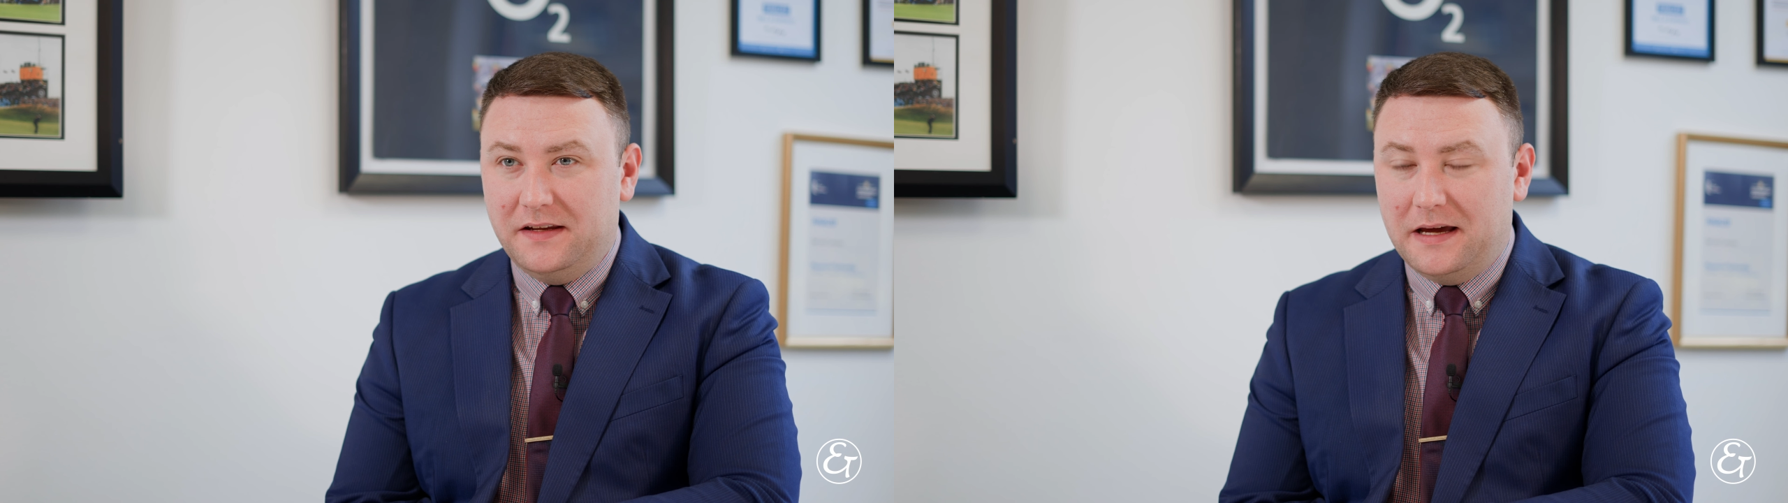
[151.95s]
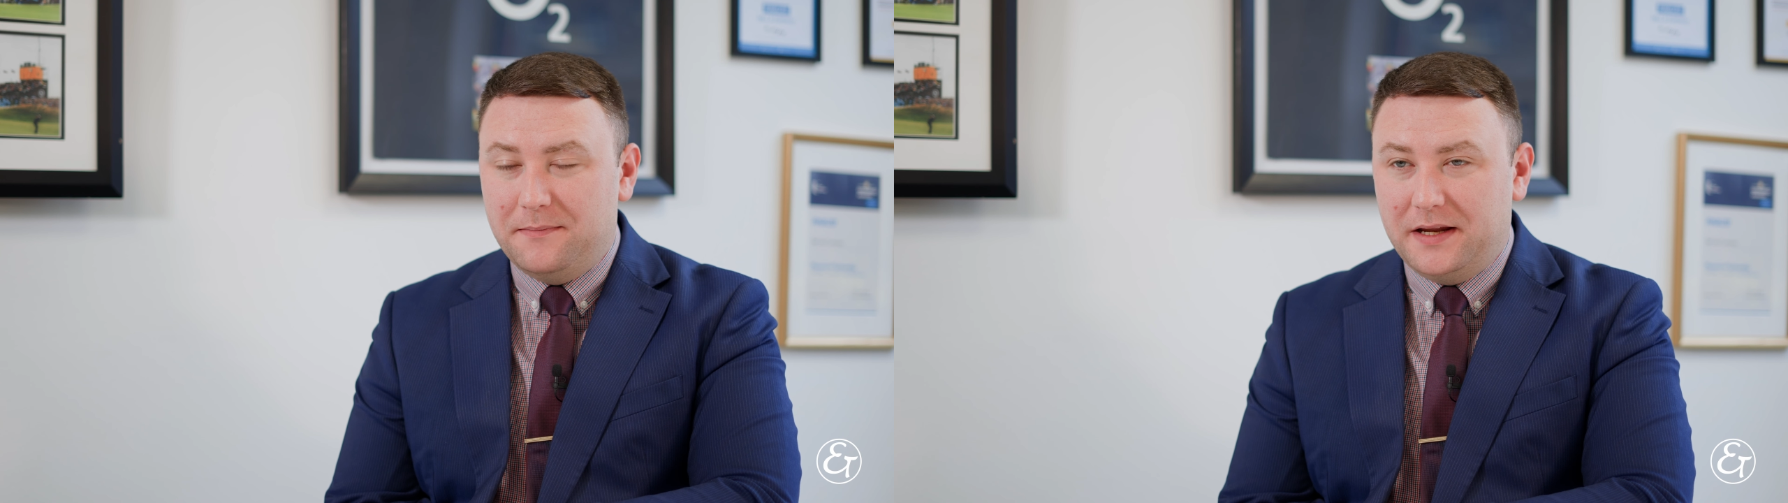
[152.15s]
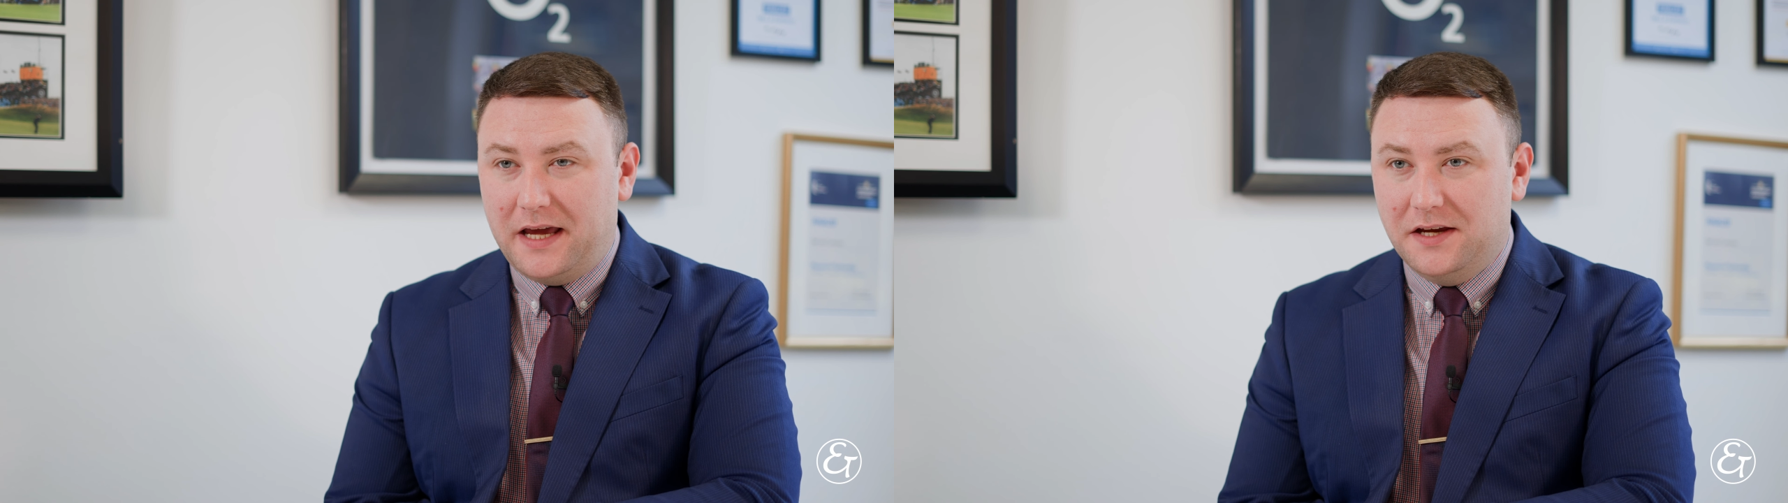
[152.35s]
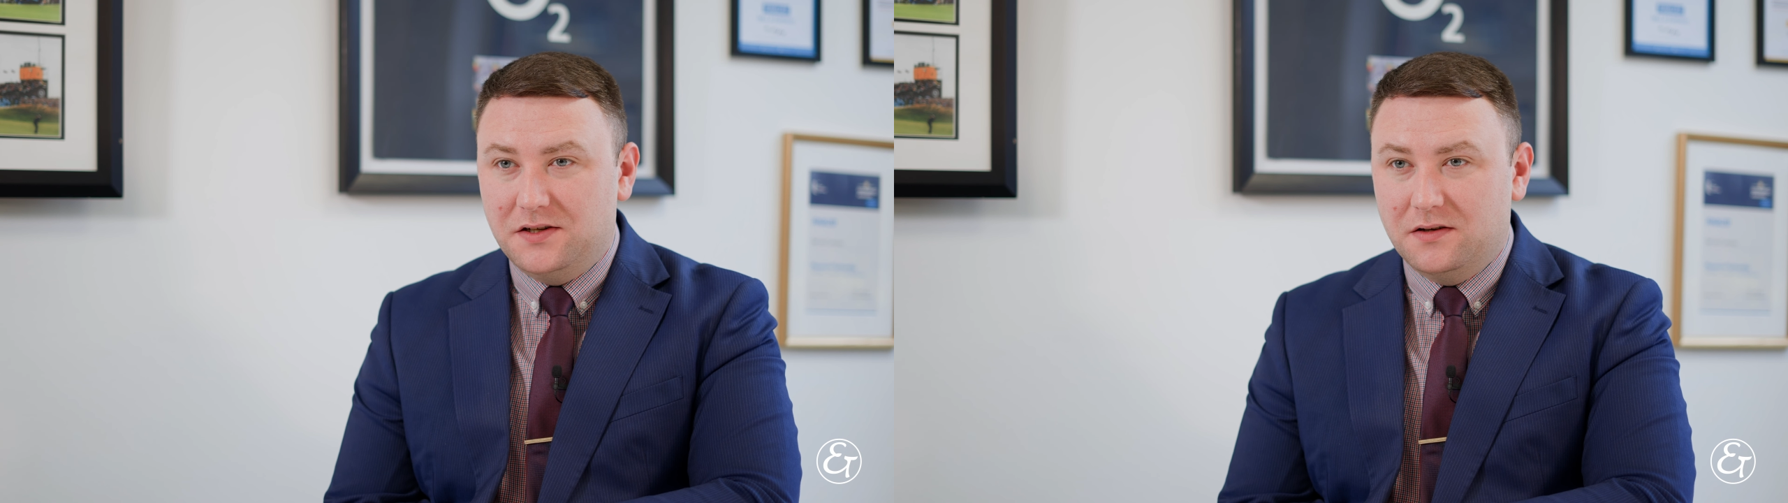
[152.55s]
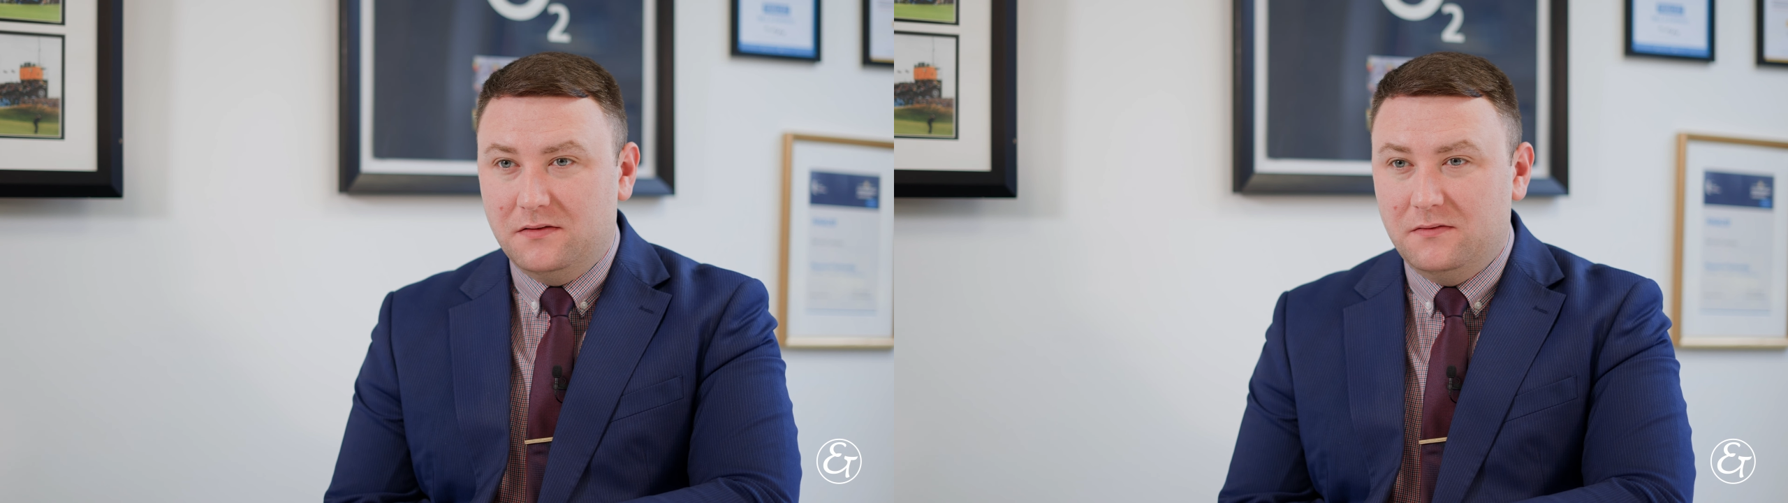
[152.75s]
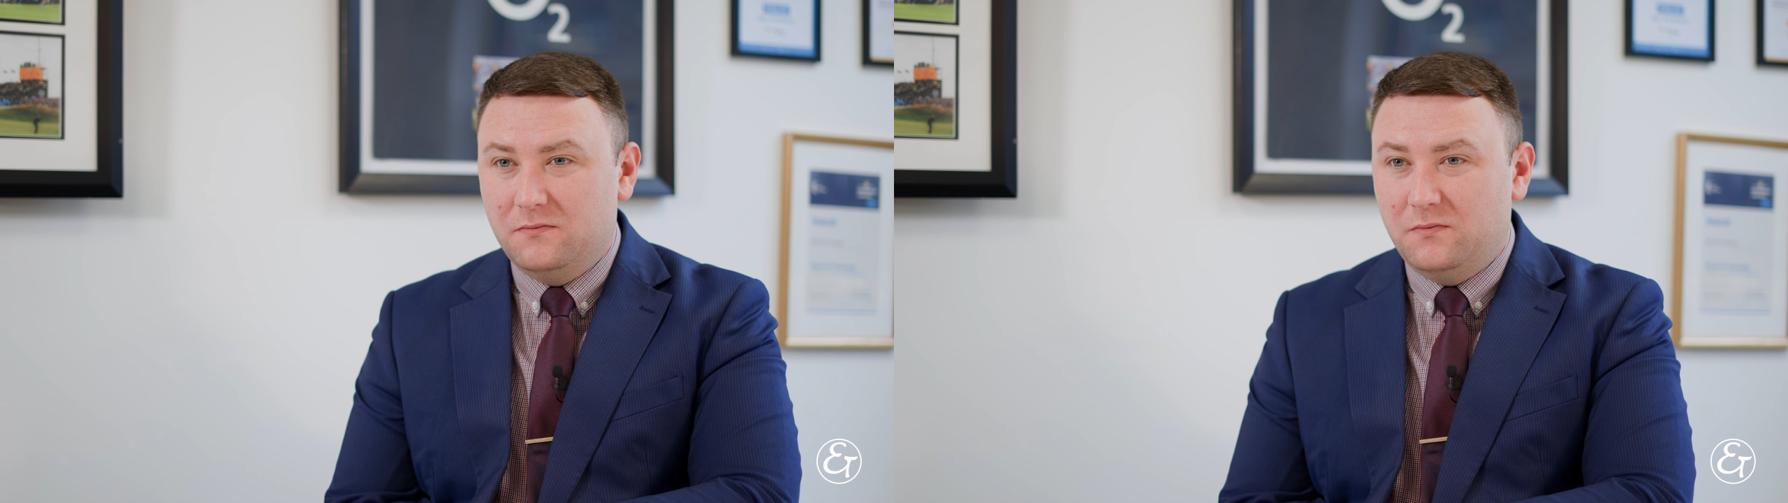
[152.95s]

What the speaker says: the application